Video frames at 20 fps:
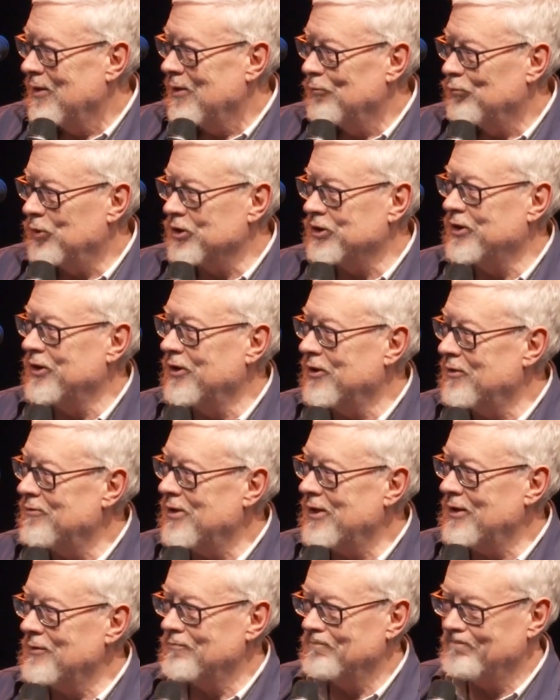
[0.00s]
But you know
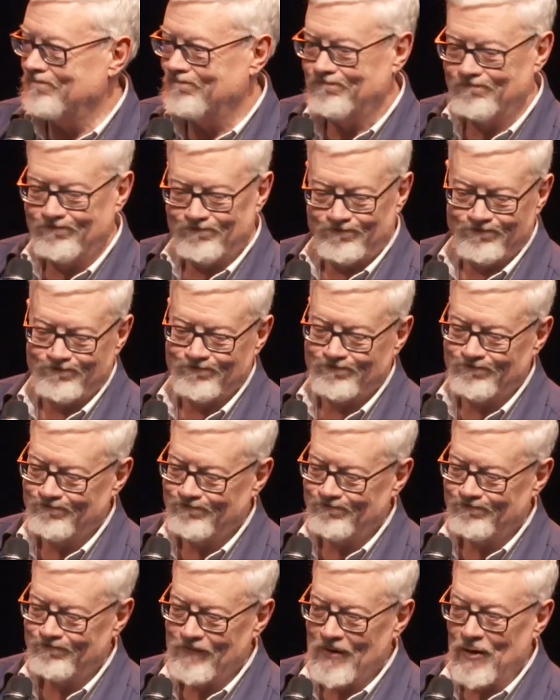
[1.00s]
what?
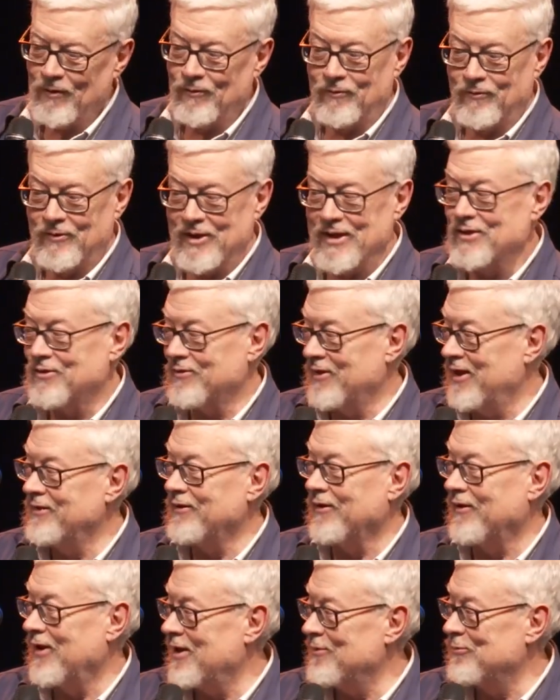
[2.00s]
We trained a
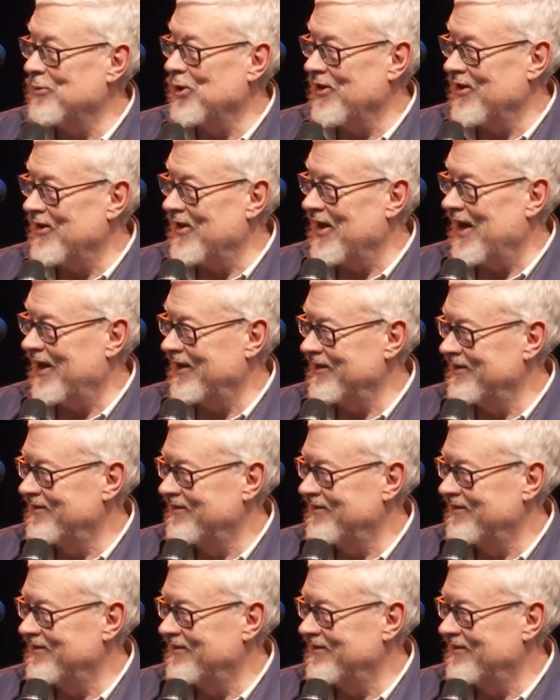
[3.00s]
lot more than that.